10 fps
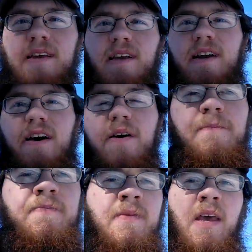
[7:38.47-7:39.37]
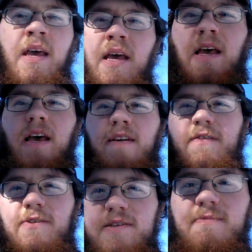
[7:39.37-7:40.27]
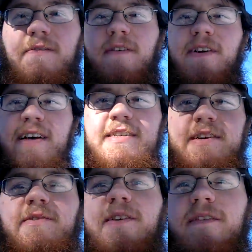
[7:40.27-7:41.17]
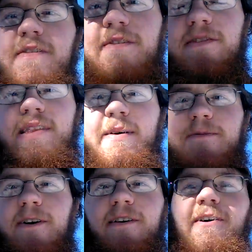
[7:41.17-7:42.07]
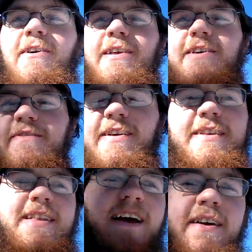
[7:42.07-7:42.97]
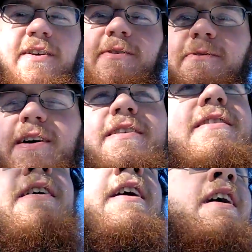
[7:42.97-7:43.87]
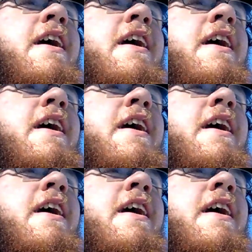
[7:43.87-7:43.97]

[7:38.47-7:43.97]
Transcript: you know. And of course my phone has to go off and ruin that part of audio right there. Oh well.